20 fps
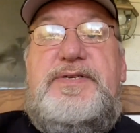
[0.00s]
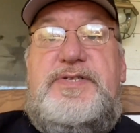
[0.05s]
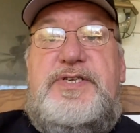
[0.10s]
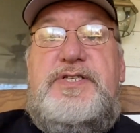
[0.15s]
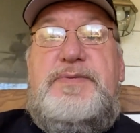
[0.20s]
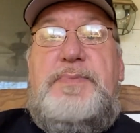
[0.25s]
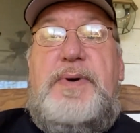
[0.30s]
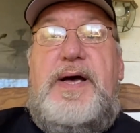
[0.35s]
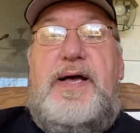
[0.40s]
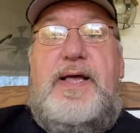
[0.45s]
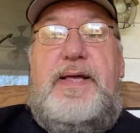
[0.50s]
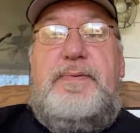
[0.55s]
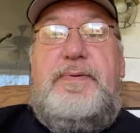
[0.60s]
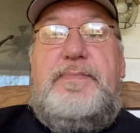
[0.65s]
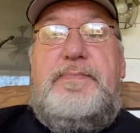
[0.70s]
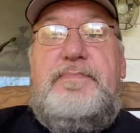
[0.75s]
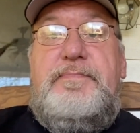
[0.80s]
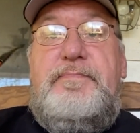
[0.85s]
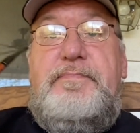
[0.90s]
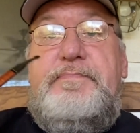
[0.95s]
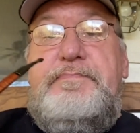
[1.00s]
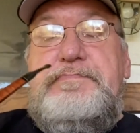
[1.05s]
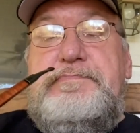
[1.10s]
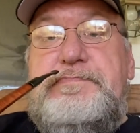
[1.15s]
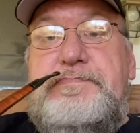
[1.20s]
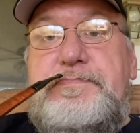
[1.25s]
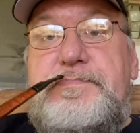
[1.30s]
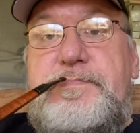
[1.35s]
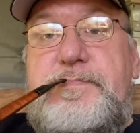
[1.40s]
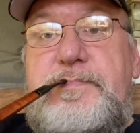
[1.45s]
this pipe.
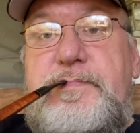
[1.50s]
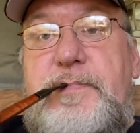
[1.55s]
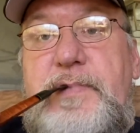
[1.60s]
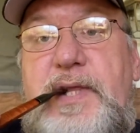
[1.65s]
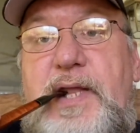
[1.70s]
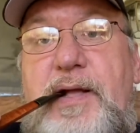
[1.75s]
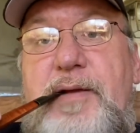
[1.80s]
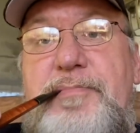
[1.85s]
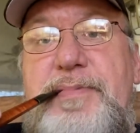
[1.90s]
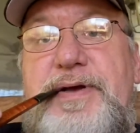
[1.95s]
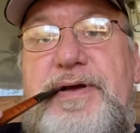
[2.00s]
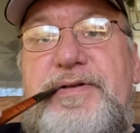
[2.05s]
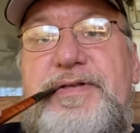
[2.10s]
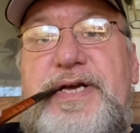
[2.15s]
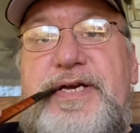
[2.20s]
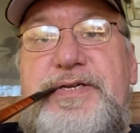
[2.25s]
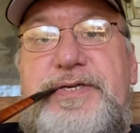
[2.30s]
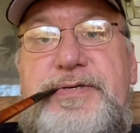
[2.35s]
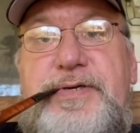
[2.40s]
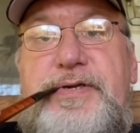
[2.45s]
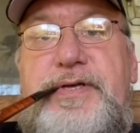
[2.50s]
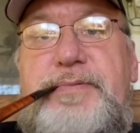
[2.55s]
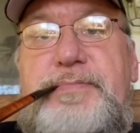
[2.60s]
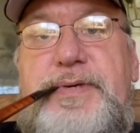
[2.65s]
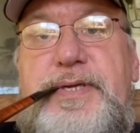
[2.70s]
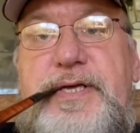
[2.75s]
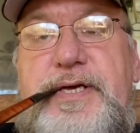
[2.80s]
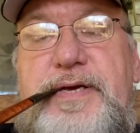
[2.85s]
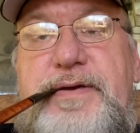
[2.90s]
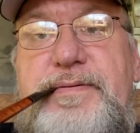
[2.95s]
Because I truly
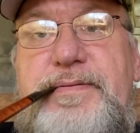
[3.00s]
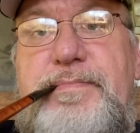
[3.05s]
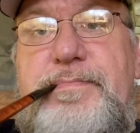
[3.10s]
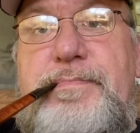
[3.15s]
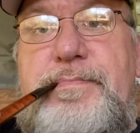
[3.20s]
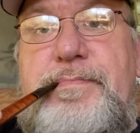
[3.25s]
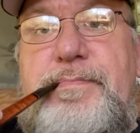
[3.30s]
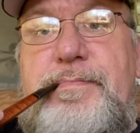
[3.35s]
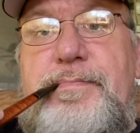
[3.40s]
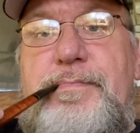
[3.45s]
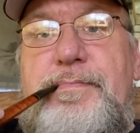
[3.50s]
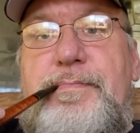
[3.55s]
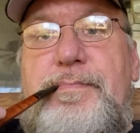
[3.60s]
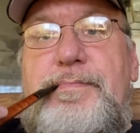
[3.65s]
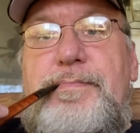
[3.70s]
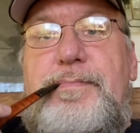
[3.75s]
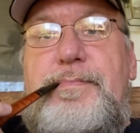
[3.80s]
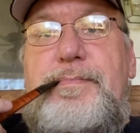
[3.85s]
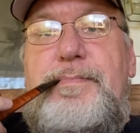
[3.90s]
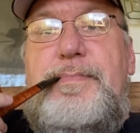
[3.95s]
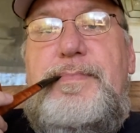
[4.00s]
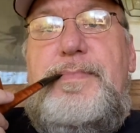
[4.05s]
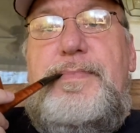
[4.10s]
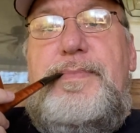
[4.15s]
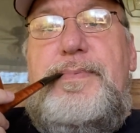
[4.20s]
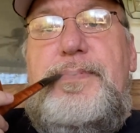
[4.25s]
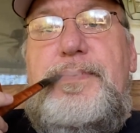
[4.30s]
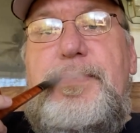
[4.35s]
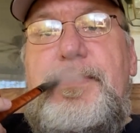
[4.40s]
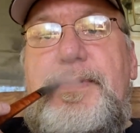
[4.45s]
believe
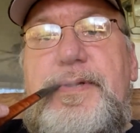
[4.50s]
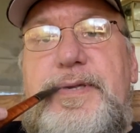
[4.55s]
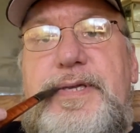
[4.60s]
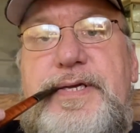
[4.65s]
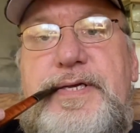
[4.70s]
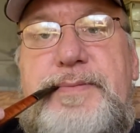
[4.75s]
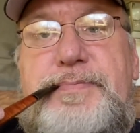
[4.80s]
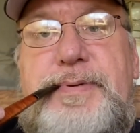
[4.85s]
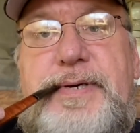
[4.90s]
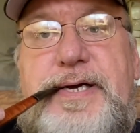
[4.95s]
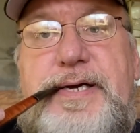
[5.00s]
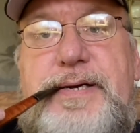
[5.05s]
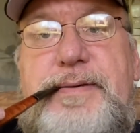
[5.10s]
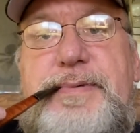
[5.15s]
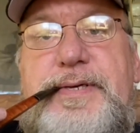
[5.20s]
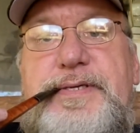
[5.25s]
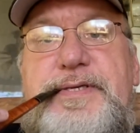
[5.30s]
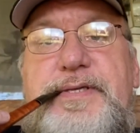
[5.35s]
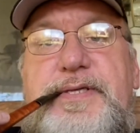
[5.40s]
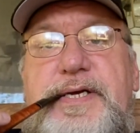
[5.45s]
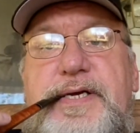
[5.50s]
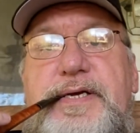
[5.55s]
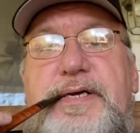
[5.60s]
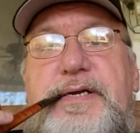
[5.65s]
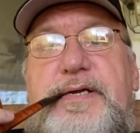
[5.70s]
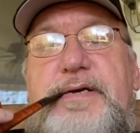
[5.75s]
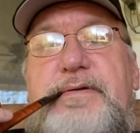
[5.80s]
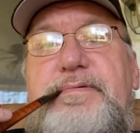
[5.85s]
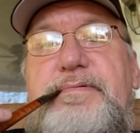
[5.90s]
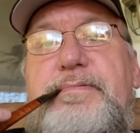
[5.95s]
that this pipe is thick
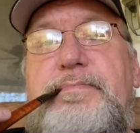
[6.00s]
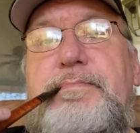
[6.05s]
enough,